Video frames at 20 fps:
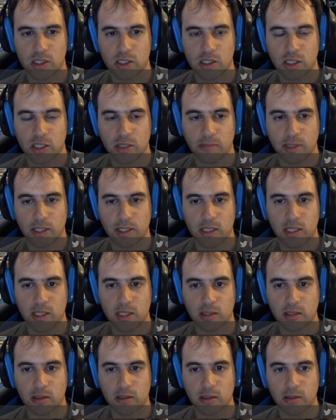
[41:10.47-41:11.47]
check my
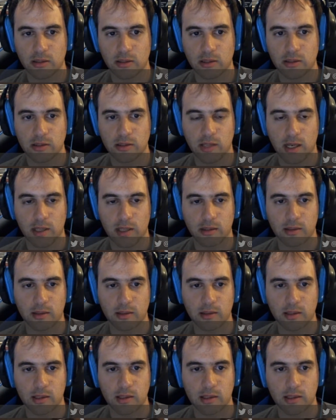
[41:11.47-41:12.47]
king this side.
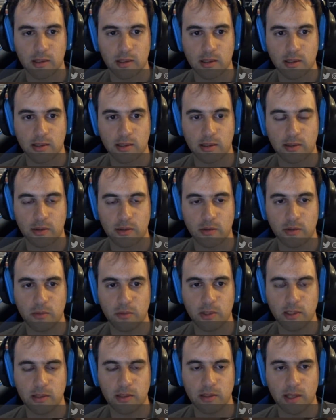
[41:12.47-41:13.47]
And you
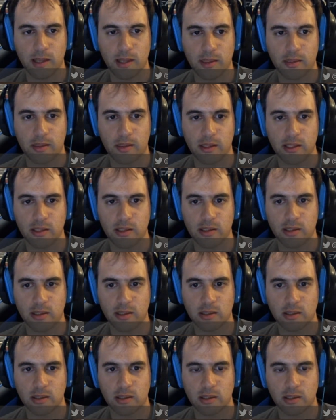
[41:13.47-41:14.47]
know what? I think